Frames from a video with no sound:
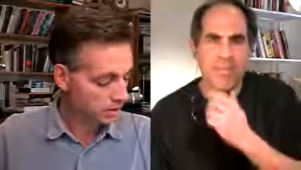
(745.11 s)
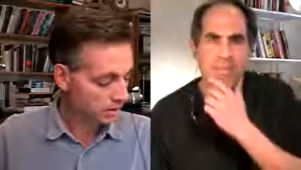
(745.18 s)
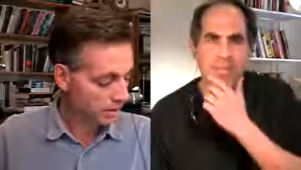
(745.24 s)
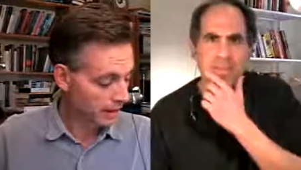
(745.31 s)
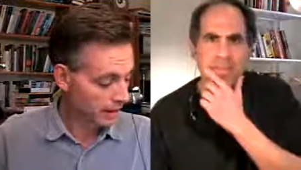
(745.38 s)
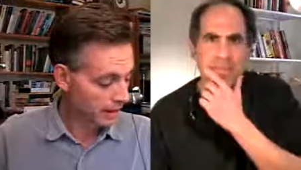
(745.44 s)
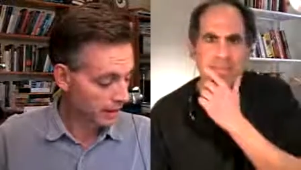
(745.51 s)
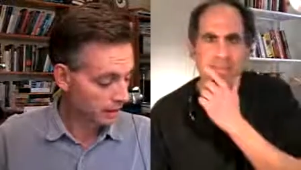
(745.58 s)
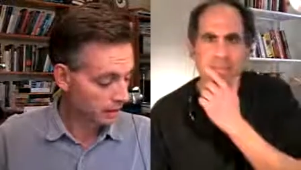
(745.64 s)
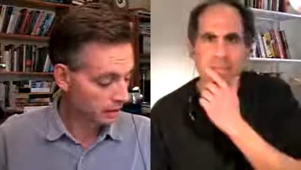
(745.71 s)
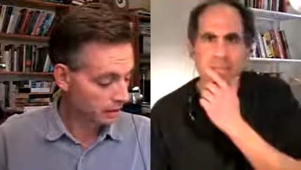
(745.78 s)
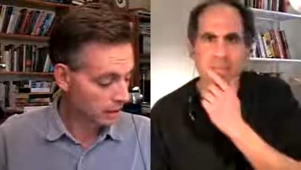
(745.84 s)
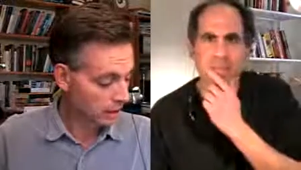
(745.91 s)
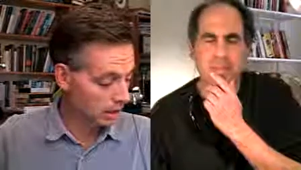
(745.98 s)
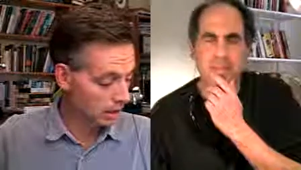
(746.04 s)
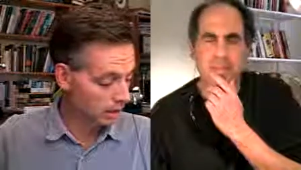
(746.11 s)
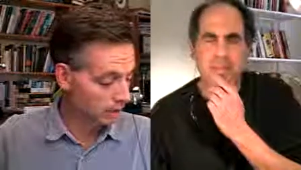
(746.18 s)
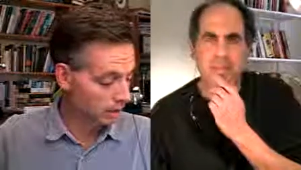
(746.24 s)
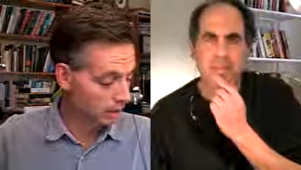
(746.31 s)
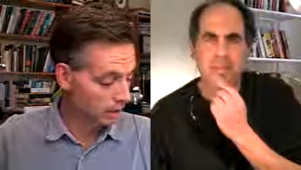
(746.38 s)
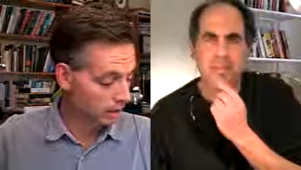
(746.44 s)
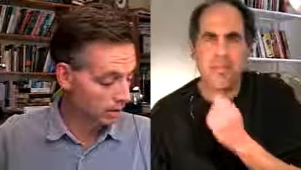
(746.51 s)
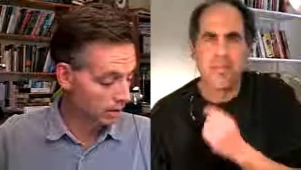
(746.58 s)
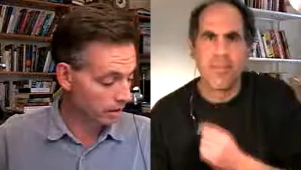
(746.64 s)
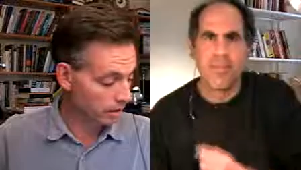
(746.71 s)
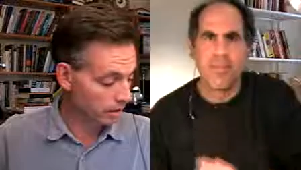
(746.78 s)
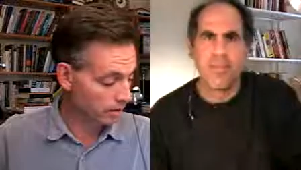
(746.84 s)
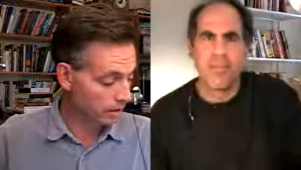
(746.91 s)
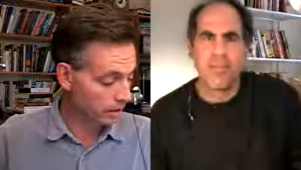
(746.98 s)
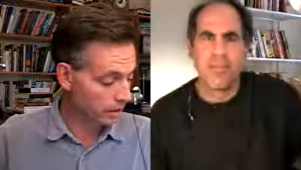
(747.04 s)
Speaker 1: that uh, among the
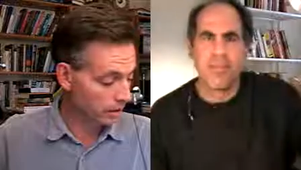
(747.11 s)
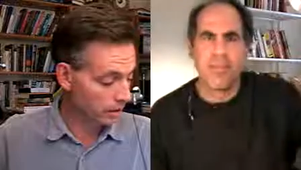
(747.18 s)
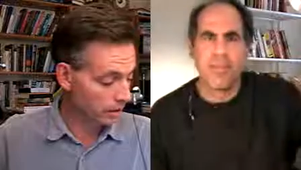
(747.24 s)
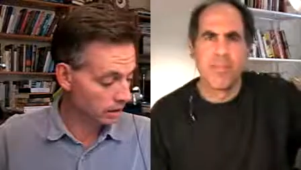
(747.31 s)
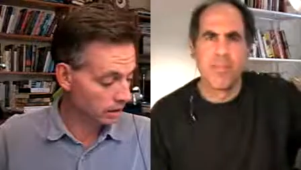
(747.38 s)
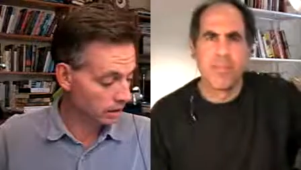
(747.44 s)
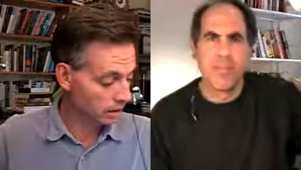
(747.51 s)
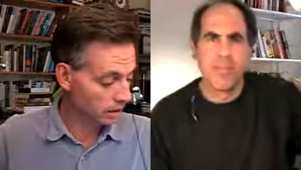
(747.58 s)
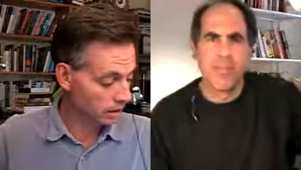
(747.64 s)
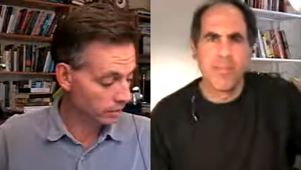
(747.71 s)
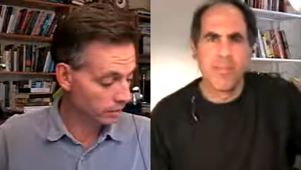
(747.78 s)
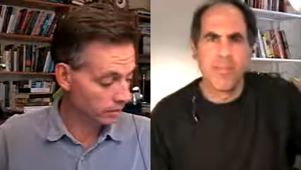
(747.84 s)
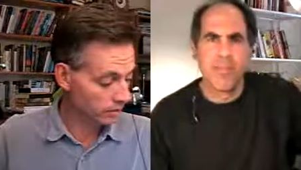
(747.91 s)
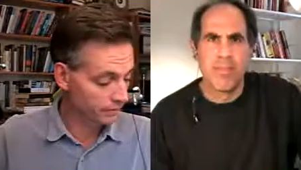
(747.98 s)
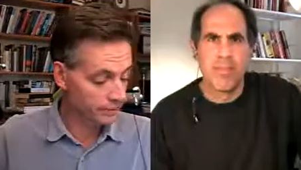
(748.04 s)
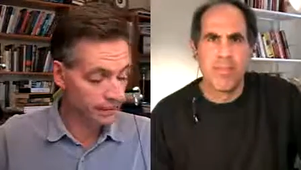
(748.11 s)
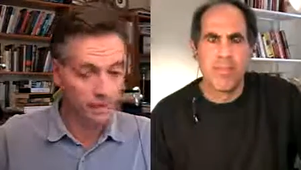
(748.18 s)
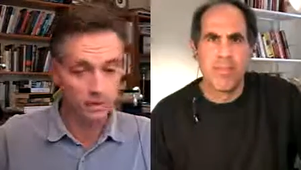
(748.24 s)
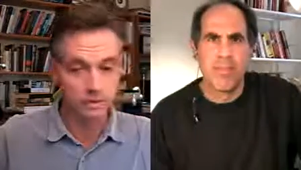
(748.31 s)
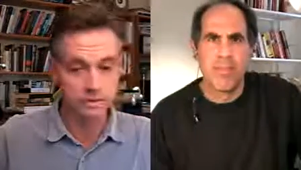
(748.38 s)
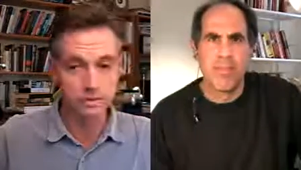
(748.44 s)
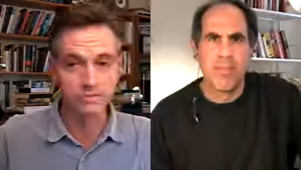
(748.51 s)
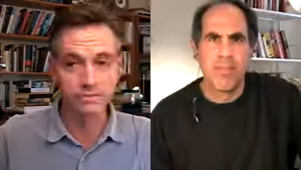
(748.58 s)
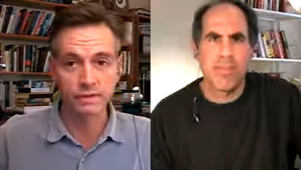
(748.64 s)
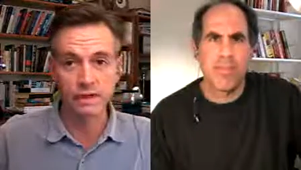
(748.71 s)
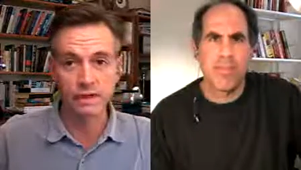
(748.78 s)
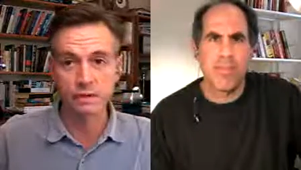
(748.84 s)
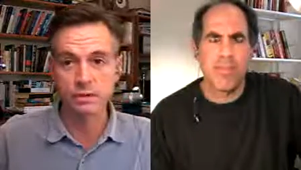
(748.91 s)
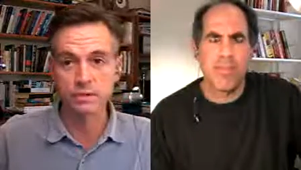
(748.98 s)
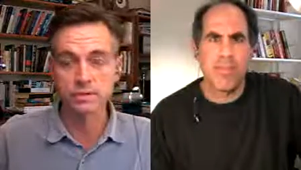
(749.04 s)
the, the hundred or thousand
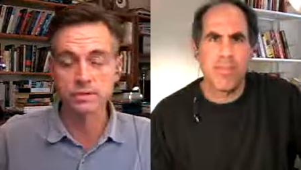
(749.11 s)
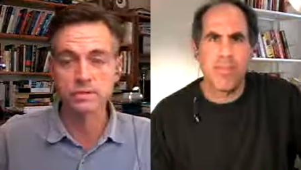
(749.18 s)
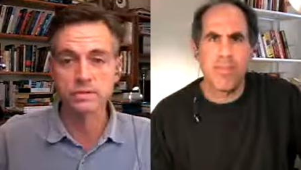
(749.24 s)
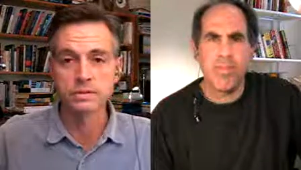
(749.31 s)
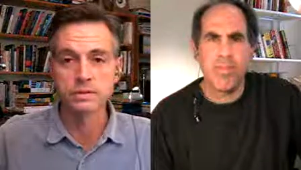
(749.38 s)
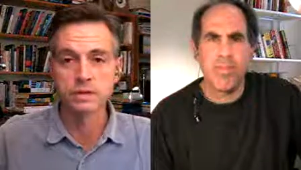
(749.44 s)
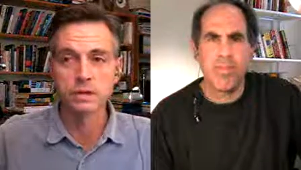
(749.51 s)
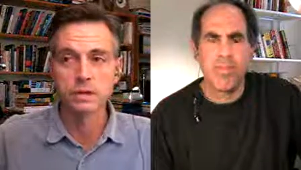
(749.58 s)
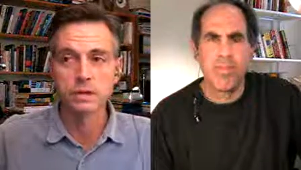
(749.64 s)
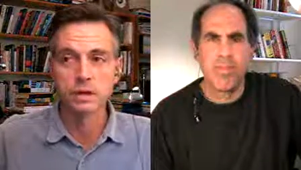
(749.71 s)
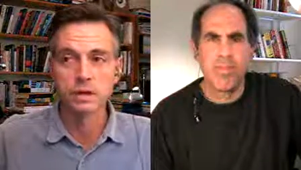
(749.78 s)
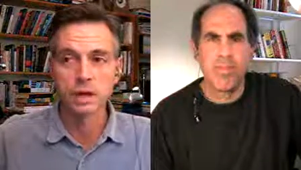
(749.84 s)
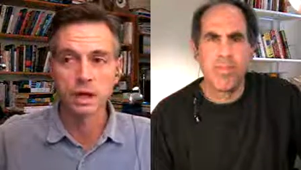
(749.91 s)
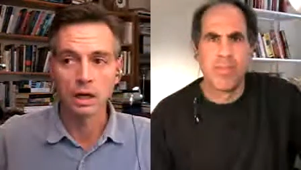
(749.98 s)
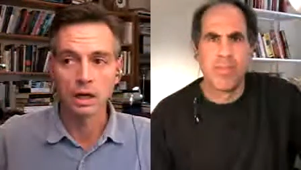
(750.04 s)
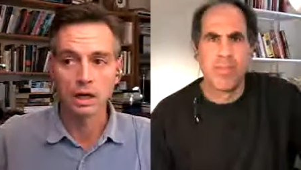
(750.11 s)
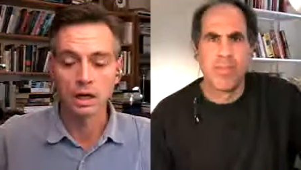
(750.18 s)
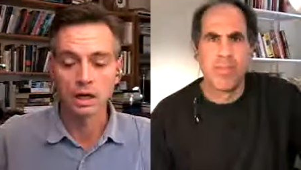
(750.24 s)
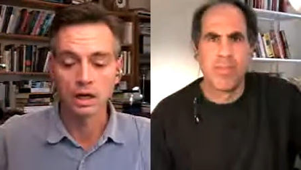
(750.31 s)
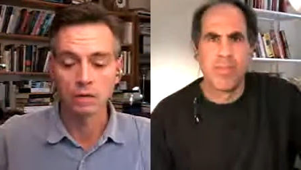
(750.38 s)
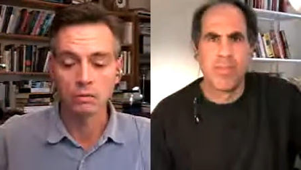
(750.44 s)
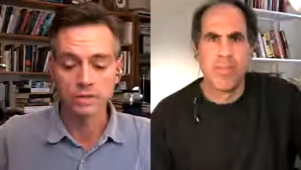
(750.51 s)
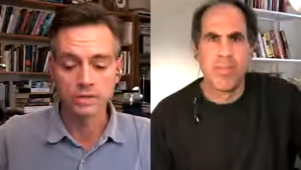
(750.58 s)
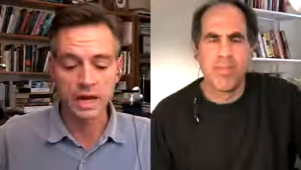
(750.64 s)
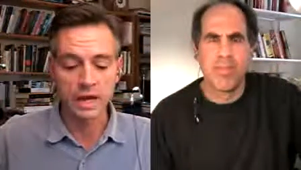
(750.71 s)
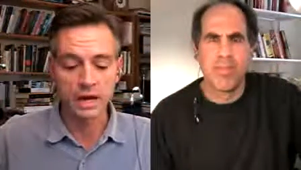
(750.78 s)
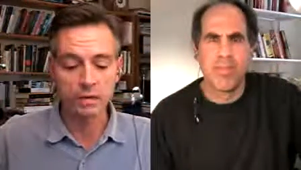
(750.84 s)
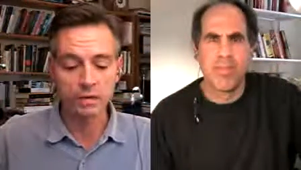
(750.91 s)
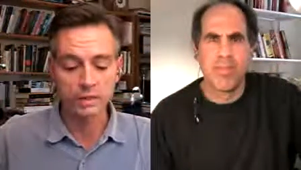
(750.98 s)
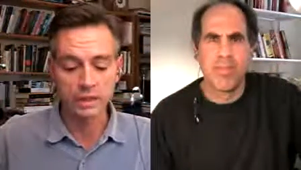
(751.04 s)
flowers uh, was
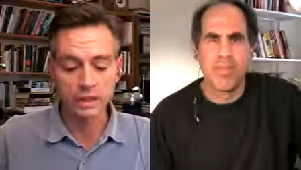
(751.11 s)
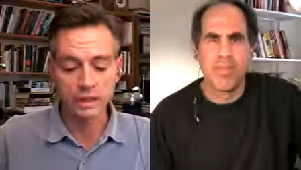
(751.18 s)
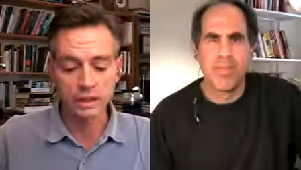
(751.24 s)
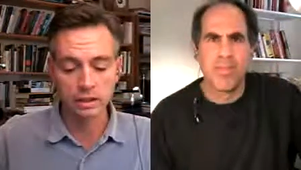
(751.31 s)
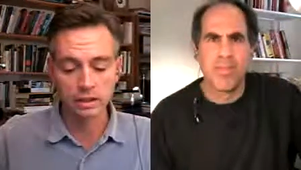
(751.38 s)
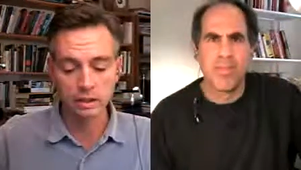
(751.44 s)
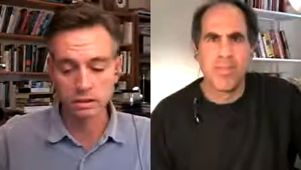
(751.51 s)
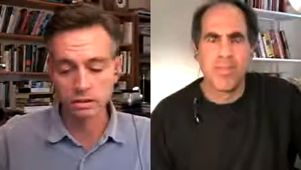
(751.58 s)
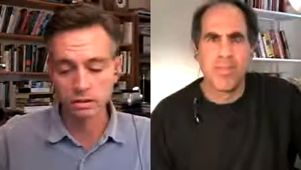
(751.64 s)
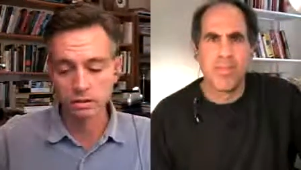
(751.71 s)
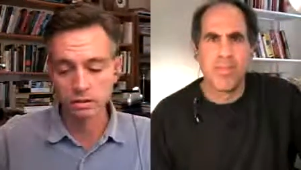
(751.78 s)
Howard Dean,